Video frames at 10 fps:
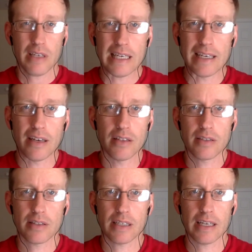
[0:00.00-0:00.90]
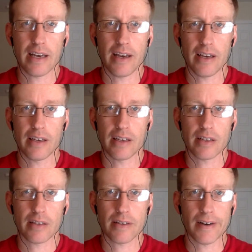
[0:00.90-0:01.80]
is a
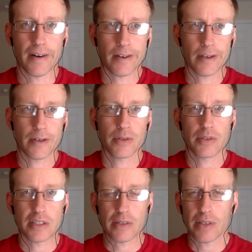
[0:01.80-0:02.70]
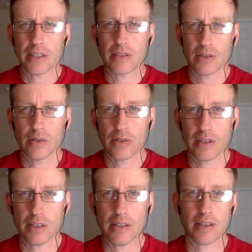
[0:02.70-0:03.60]
audio series
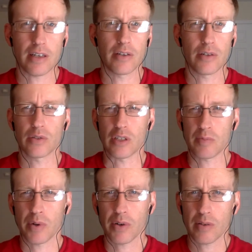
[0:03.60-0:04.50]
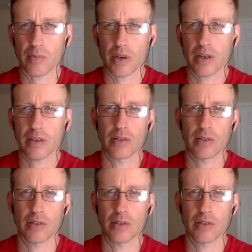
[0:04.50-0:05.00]
usually, uh, usually spoken word,